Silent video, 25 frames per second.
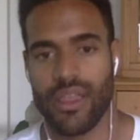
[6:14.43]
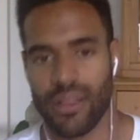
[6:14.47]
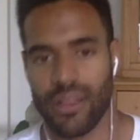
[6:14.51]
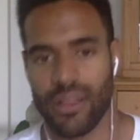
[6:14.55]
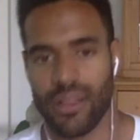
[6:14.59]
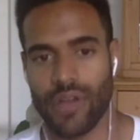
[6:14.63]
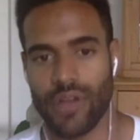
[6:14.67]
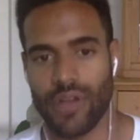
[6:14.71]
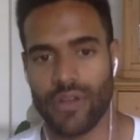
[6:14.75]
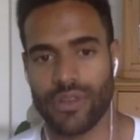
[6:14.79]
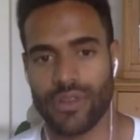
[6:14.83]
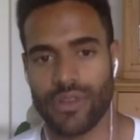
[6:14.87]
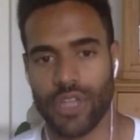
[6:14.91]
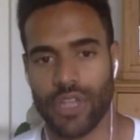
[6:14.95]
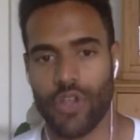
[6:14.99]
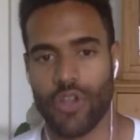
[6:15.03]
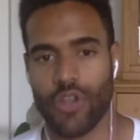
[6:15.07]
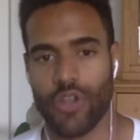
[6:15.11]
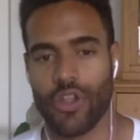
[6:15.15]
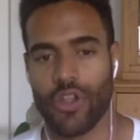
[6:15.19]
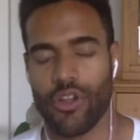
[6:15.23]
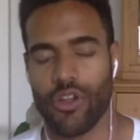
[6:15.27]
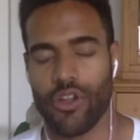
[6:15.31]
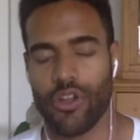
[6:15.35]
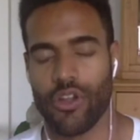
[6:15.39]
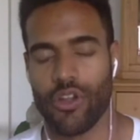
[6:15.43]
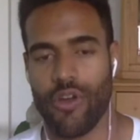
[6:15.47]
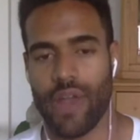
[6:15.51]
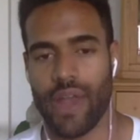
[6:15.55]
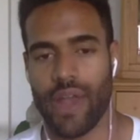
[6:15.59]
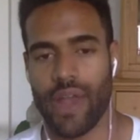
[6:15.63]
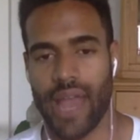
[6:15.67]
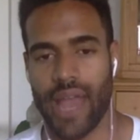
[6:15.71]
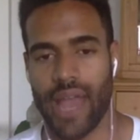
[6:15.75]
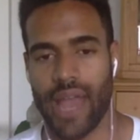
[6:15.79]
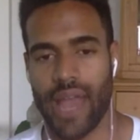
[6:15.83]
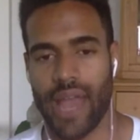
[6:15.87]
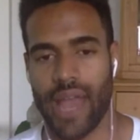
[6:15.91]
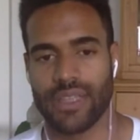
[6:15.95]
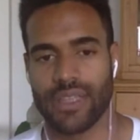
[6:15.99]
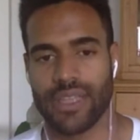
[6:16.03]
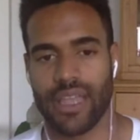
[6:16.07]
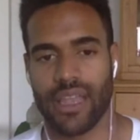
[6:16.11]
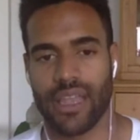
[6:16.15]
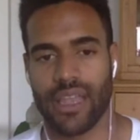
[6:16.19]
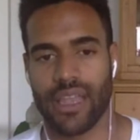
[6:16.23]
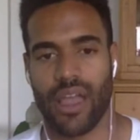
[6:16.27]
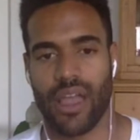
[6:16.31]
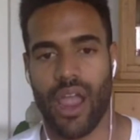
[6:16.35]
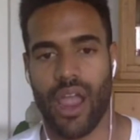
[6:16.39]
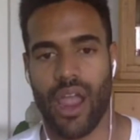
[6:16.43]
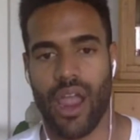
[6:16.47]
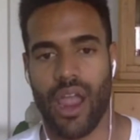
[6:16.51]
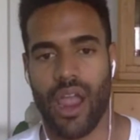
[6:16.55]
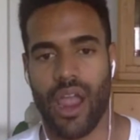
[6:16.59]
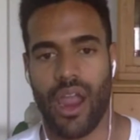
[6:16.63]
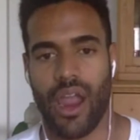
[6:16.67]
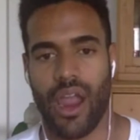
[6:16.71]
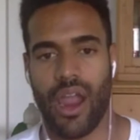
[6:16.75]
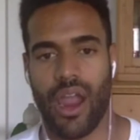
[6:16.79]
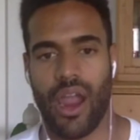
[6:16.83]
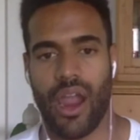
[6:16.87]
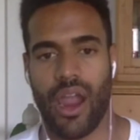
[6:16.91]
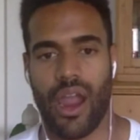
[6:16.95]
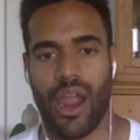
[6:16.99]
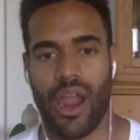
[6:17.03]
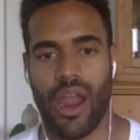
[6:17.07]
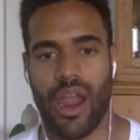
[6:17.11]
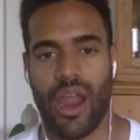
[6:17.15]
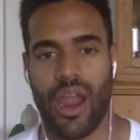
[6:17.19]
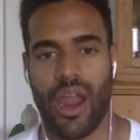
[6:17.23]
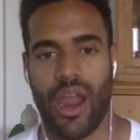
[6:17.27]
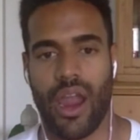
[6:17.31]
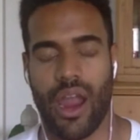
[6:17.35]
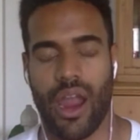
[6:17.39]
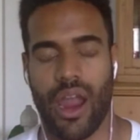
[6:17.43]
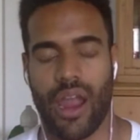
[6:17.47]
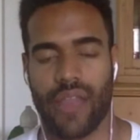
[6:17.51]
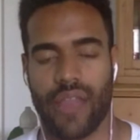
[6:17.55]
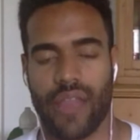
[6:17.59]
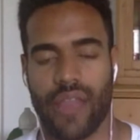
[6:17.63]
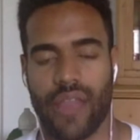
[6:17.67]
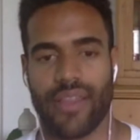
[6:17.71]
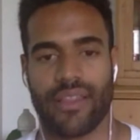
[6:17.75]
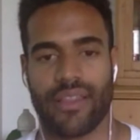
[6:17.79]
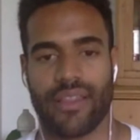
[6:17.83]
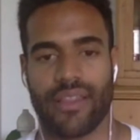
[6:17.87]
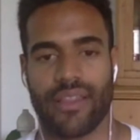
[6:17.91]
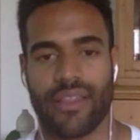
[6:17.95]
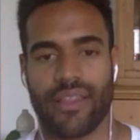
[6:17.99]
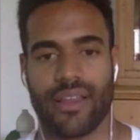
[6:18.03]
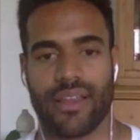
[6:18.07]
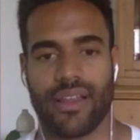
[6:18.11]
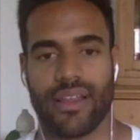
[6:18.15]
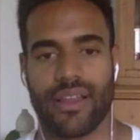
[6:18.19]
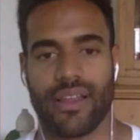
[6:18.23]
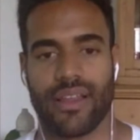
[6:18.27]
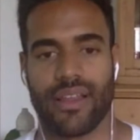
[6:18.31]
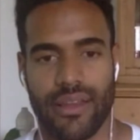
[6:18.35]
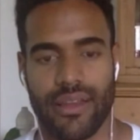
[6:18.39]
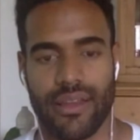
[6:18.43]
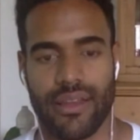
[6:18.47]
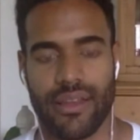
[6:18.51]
Close. So your goal right now is to get a that's clean.